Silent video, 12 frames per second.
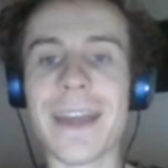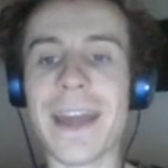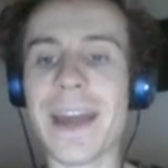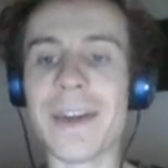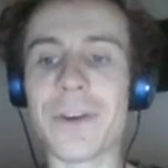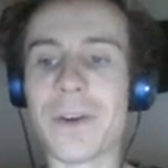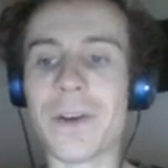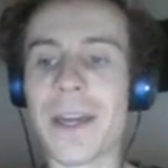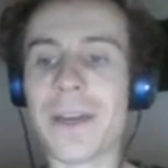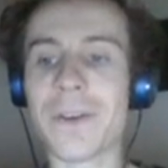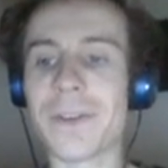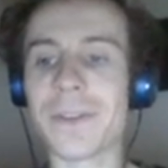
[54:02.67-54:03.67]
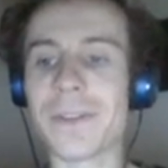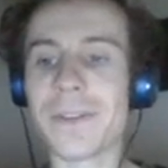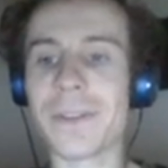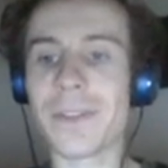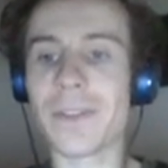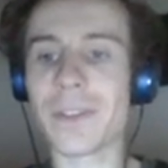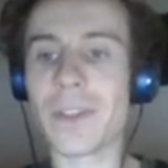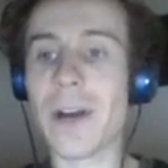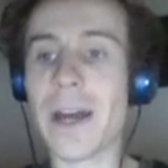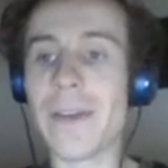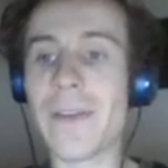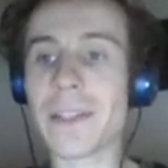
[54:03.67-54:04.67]
so
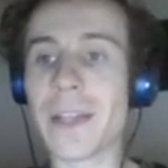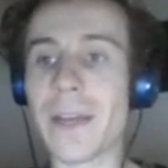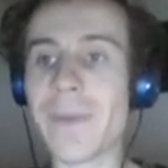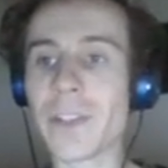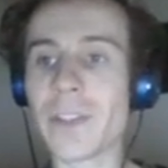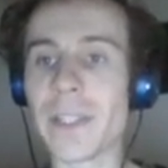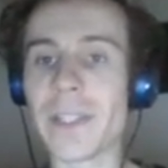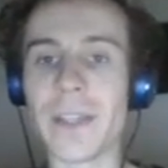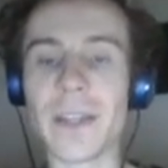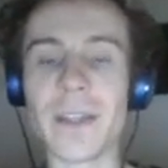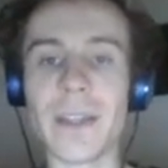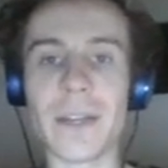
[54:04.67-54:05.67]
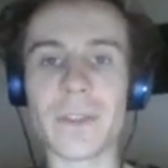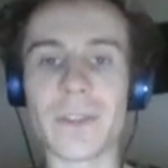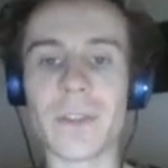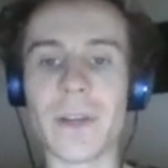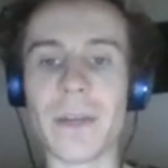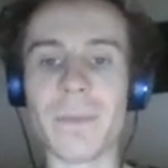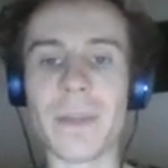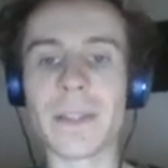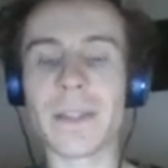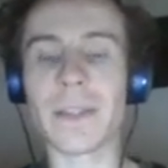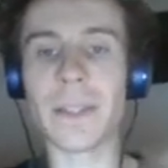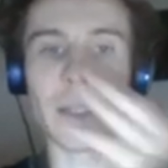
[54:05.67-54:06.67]
I'm actually done now, so I'm
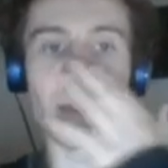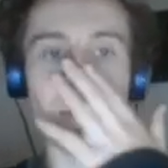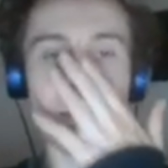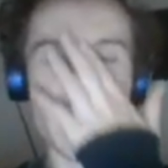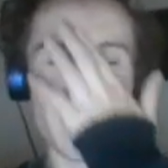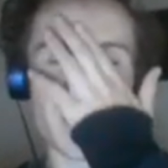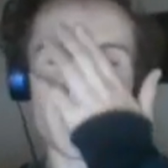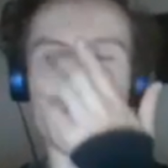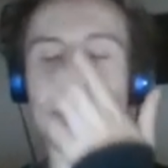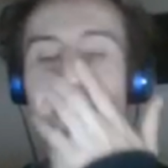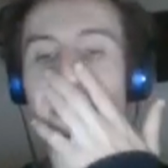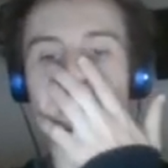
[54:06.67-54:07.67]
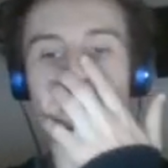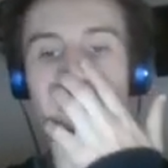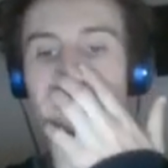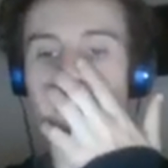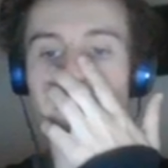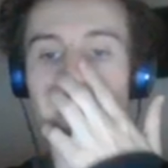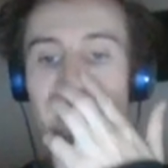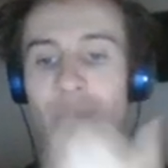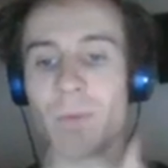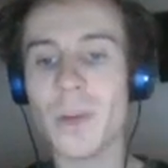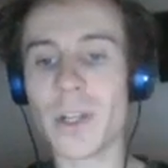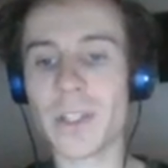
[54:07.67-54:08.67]
basically so anybody
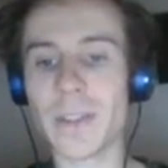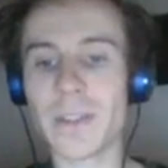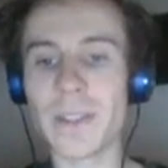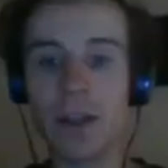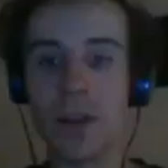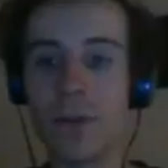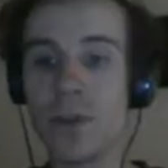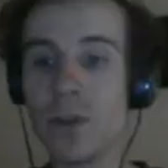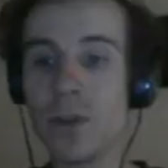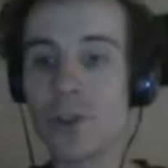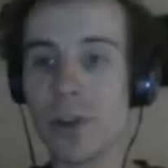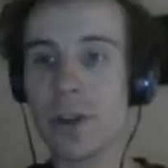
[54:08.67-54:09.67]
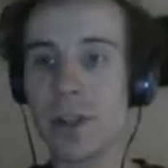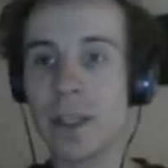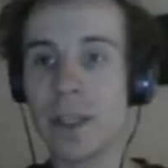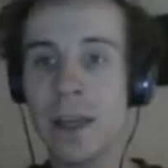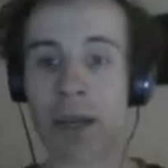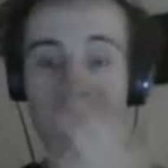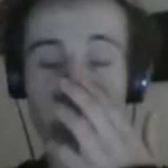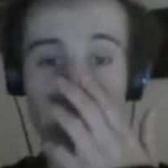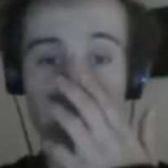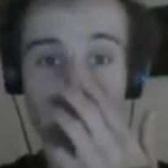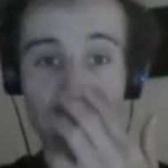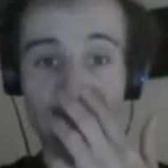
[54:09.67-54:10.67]
who's watching this in the future can
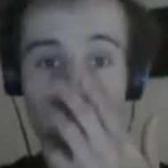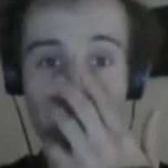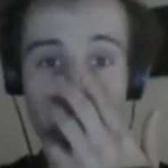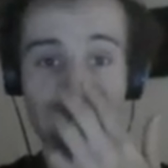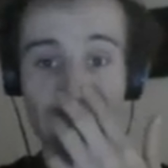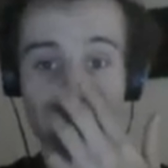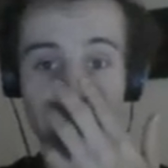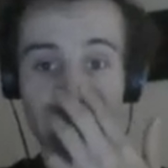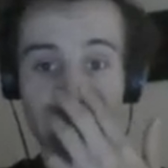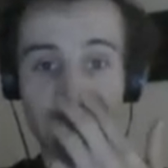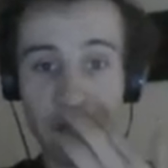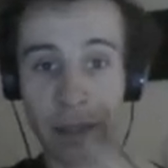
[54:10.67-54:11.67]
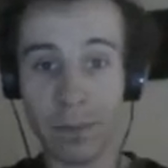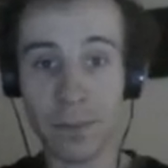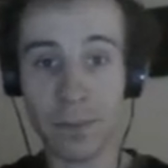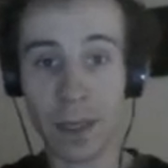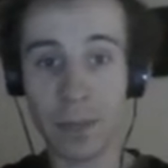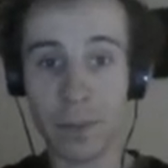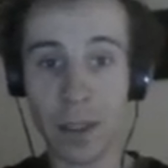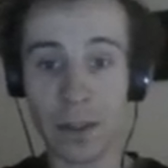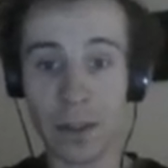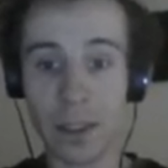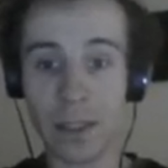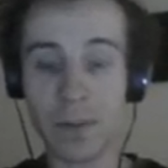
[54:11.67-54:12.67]
just stop at this point because I'm
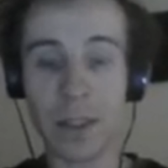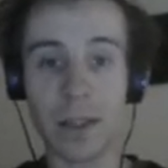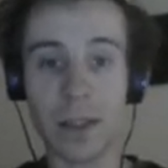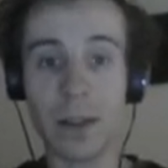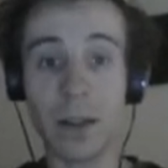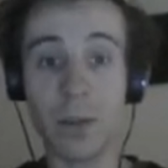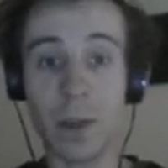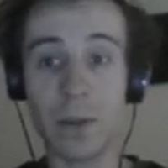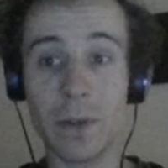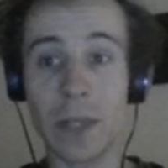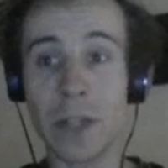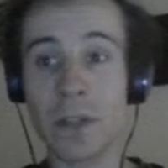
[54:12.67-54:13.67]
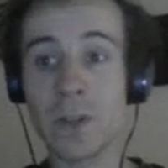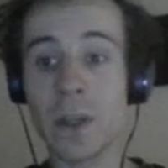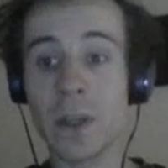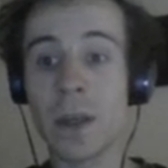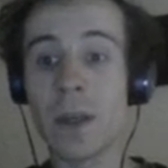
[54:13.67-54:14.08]
done explaining the modifications.